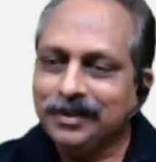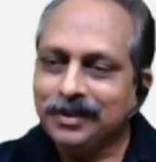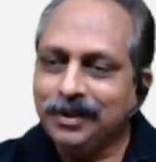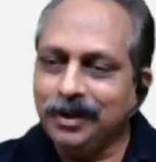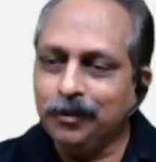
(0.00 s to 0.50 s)

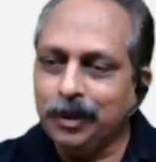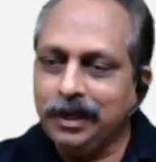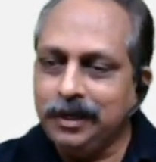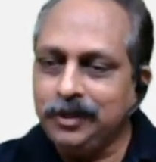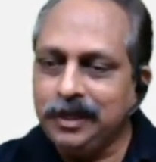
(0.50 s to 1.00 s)
Where
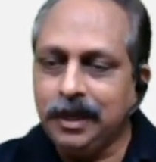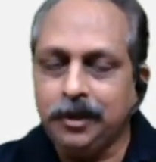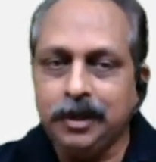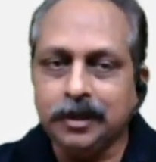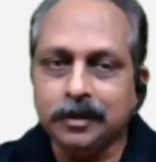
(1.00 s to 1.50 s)
is the
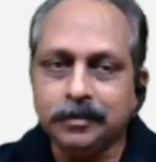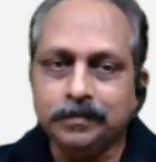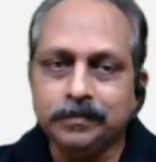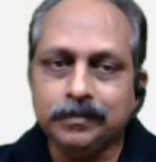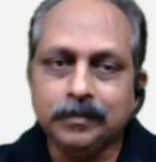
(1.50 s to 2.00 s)
error?
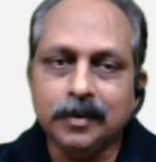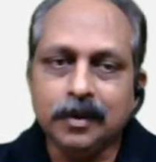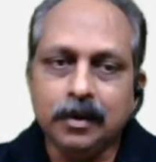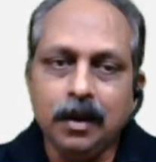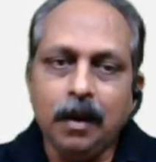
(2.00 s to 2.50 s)

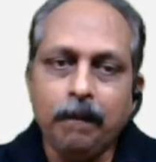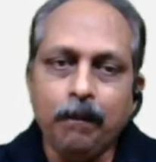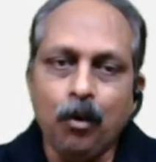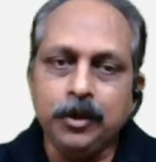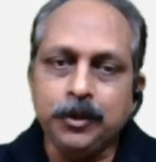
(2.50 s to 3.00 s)

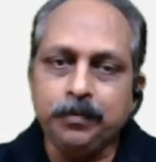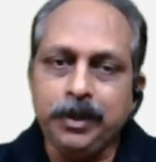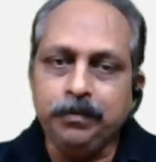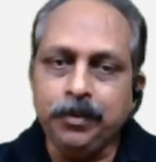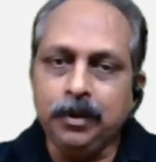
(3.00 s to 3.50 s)
Most people